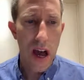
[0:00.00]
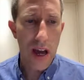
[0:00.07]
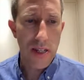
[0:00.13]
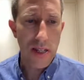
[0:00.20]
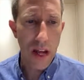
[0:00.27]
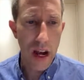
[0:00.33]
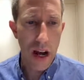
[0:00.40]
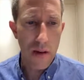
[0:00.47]

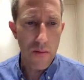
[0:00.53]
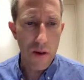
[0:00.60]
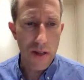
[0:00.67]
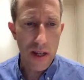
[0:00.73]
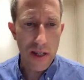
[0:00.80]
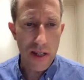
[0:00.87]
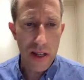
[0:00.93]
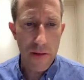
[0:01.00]
as Tom
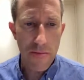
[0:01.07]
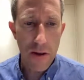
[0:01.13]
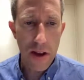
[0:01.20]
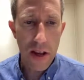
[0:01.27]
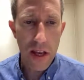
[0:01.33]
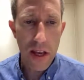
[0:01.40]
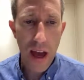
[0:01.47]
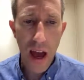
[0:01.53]
was
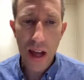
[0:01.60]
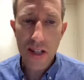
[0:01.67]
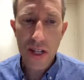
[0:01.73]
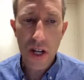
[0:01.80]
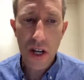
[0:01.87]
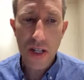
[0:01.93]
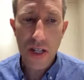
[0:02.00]
a-sleeping, he had such a